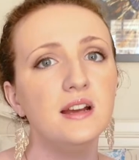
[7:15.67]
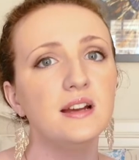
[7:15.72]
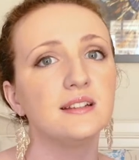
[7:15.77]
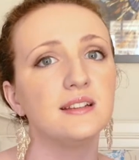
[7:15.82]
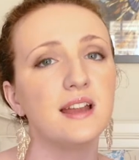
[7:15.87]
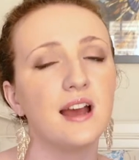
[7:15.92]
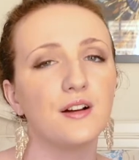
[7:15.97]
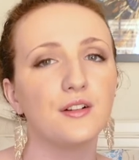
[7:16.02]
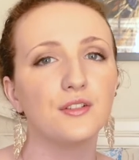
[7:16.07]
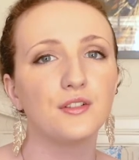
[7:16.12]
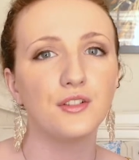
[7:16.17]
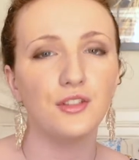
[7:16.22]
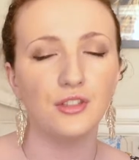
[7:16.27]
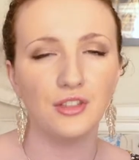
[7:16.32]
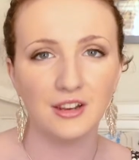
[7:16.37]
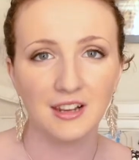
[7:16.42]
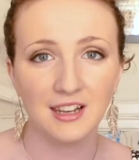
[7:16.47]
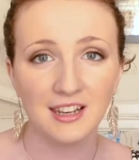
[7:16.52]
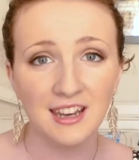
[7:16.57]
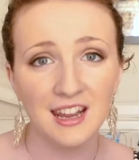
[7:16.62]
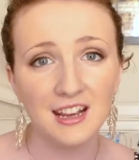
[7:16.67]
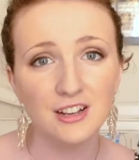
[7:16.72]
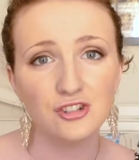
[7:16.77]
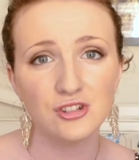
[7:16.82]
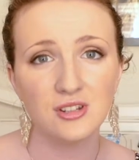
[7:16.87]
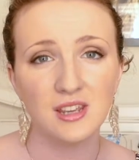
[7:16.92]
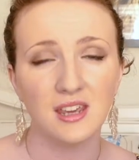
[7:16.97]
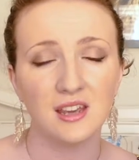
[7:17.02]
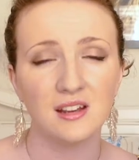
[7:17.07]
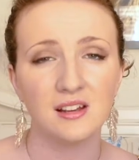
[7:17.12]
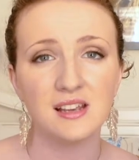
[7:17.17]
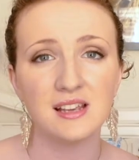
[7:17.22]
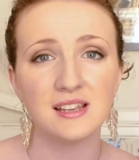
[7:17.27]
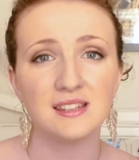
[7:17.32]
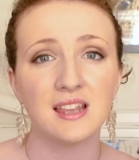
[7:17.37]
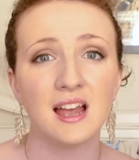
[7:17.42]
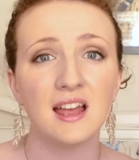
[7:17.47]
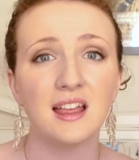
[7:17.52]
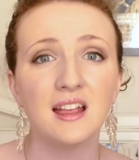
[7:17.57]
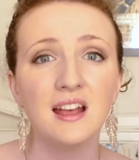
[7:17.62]
Now the connection here is
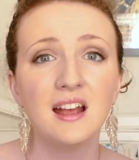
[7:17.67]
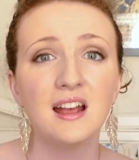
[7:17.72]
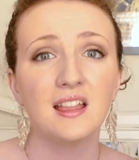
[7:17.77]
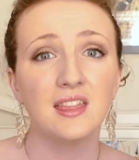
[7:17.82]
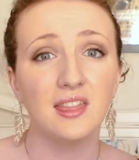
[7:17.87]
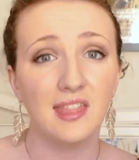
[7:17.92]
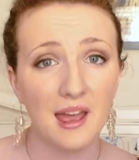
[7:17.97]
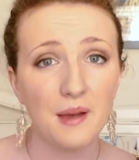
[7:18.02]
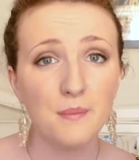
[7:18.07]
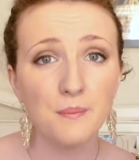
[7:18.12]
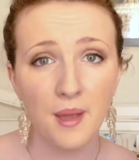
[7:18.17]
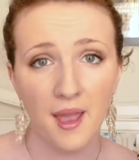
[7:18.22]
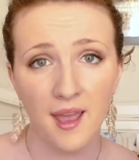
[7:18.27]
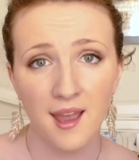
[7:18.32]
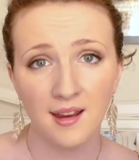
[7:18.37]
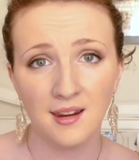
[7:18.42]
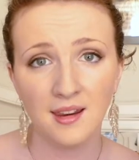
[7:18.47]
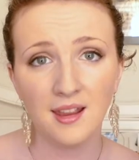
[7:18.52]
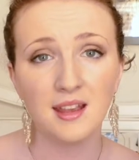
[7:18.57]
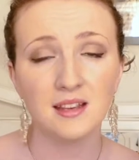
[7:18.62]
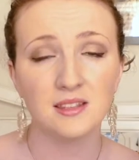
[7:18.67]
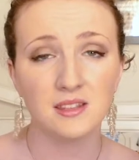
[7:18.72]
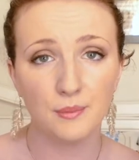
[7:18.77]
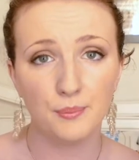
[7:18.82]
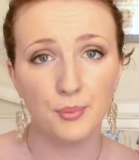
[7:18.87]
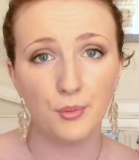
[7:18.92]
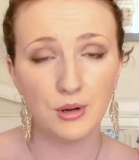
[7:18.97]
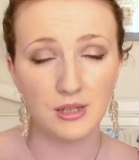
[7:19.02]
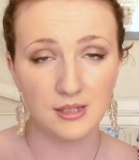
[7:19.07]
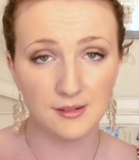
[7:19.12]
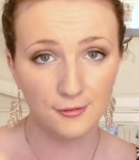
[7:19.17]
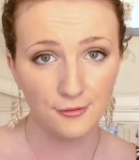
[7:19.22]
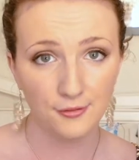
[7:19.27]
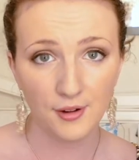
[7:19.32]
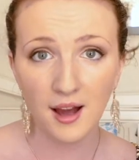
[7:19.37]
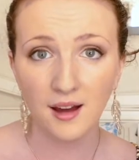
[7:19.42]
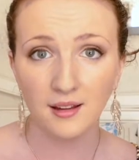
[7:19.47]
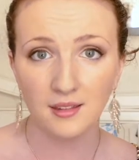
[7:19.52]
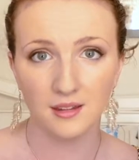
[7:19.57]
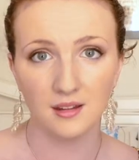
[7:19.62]
that that man is the boy's
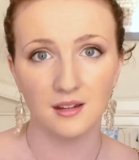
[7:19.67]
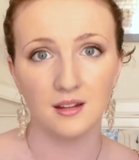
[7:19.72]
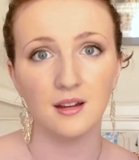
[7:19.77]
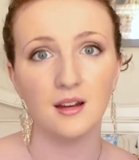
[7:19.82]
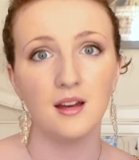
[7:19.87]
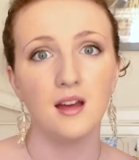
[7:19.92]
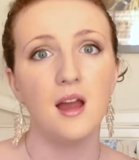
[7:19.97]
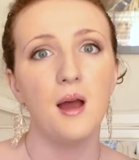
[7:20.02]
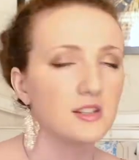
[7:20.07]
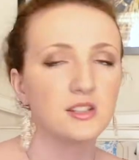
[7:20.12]
father.